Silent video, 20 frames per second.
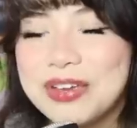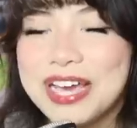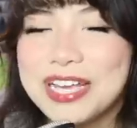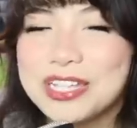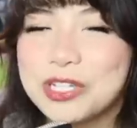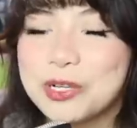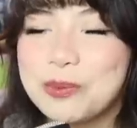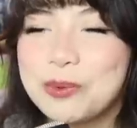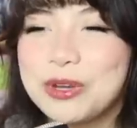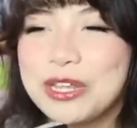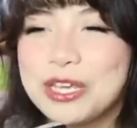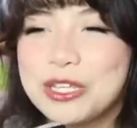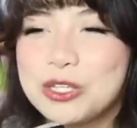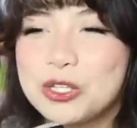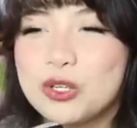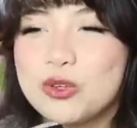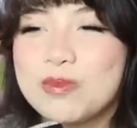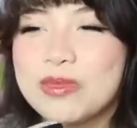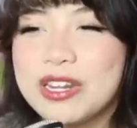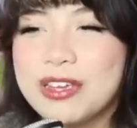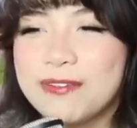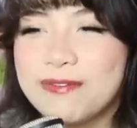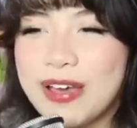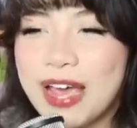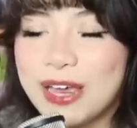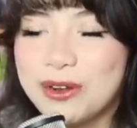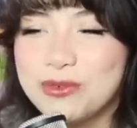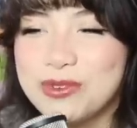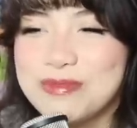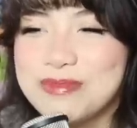You guys are putting too many
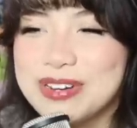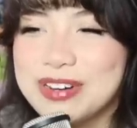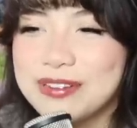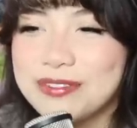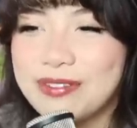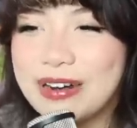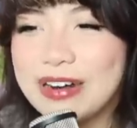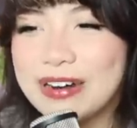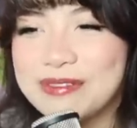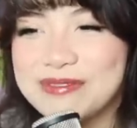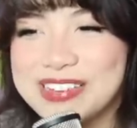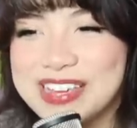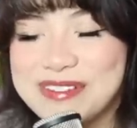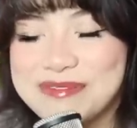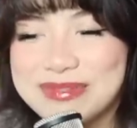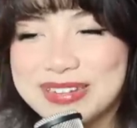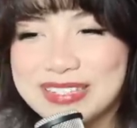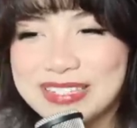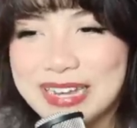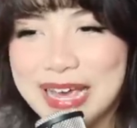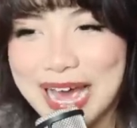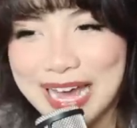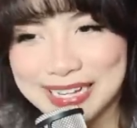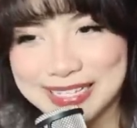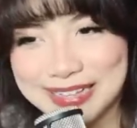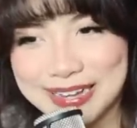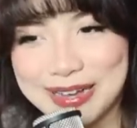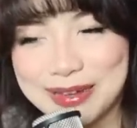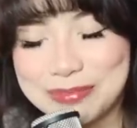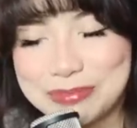fine women in front of me. I'm about to
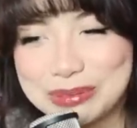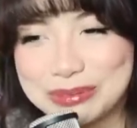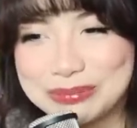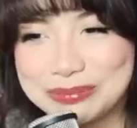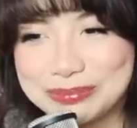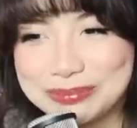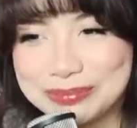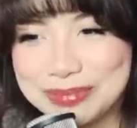act up.